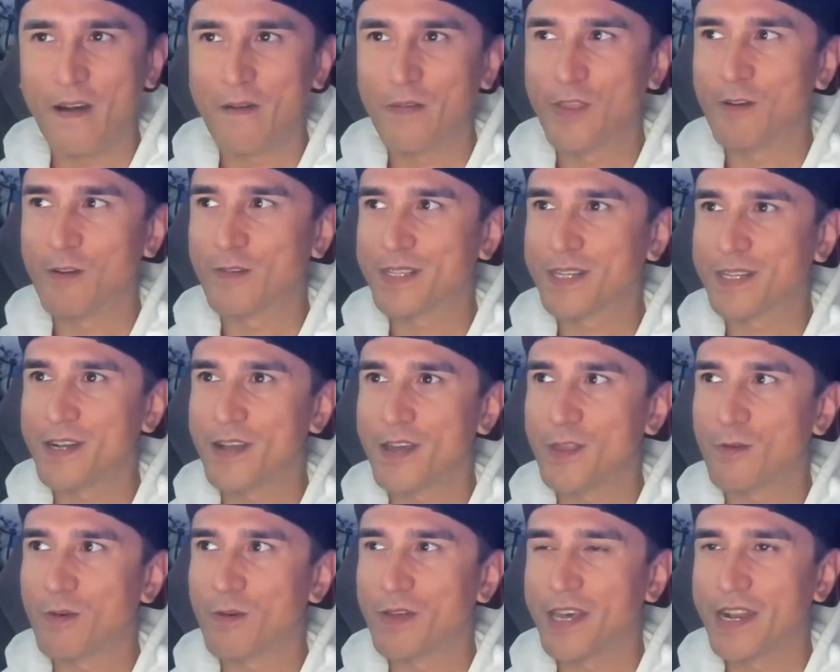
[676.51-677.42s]
There was
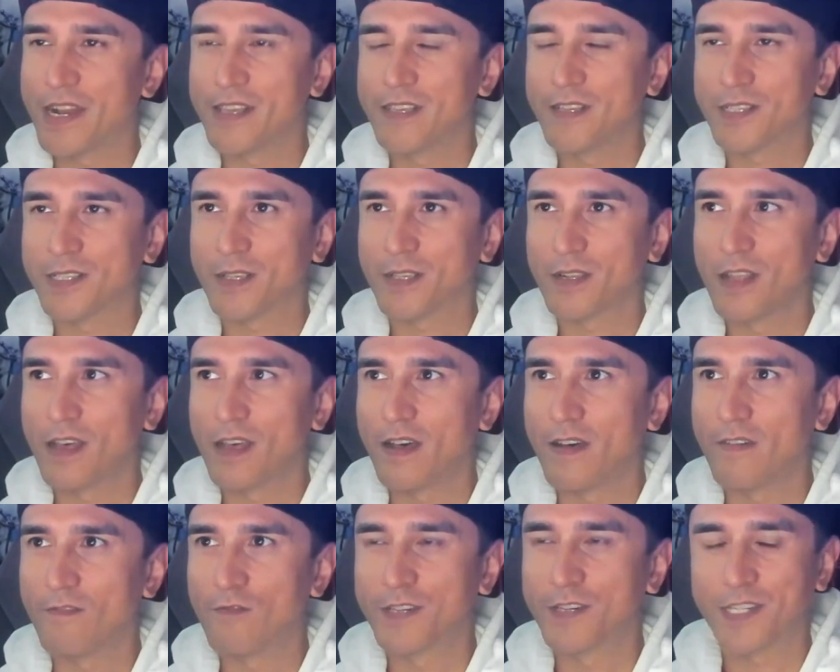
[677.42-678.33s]
another one that I used to
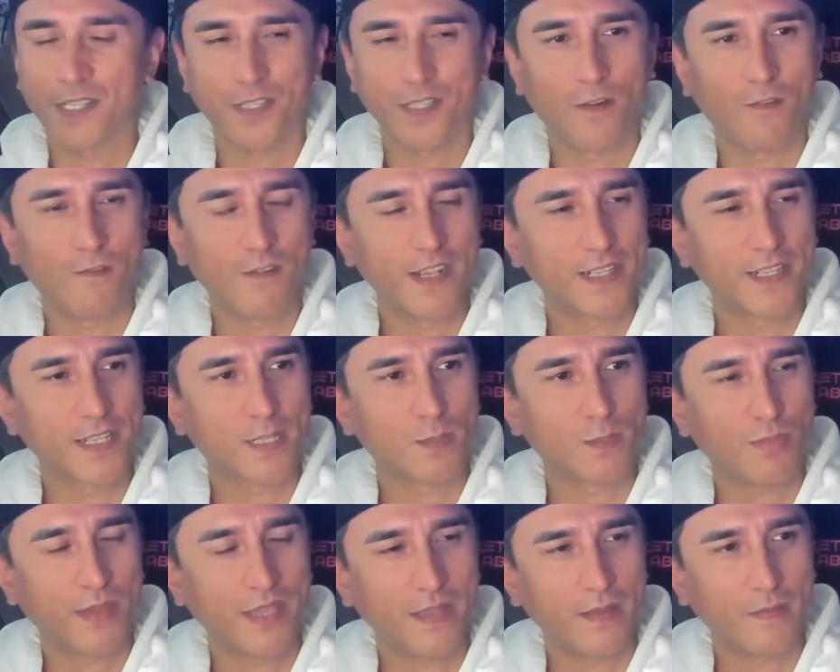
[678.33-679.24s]
love, which is the
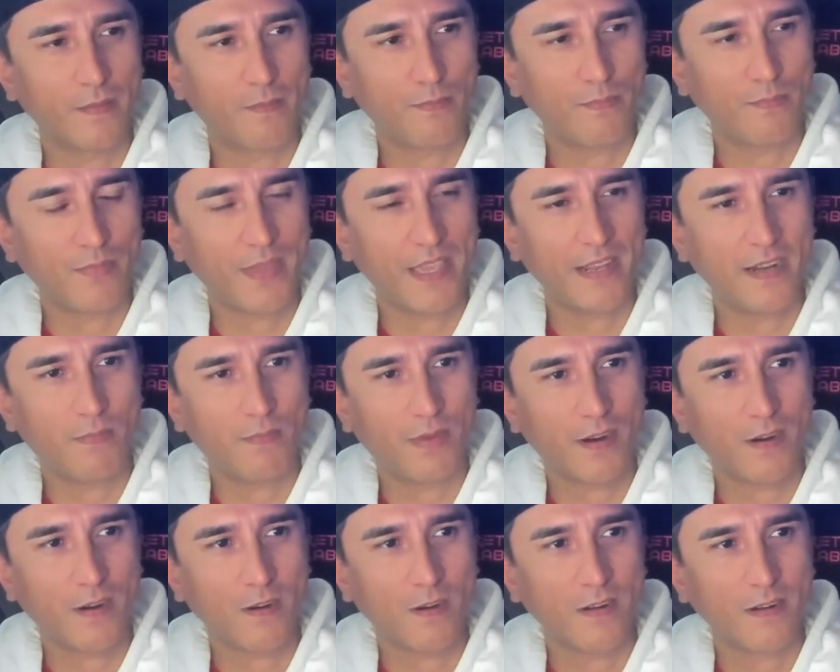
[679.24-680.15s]
Reese's Peanut
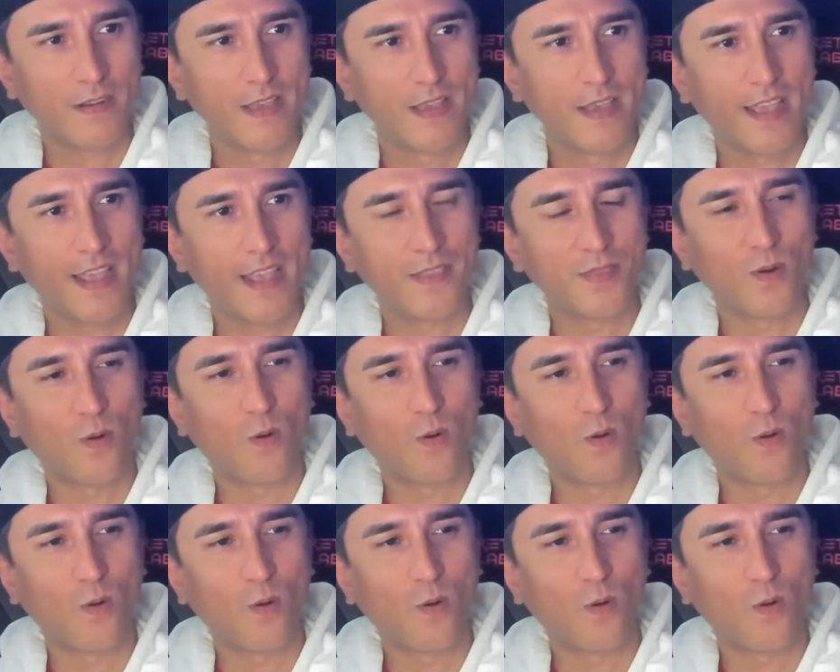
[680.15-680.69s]
Butter and the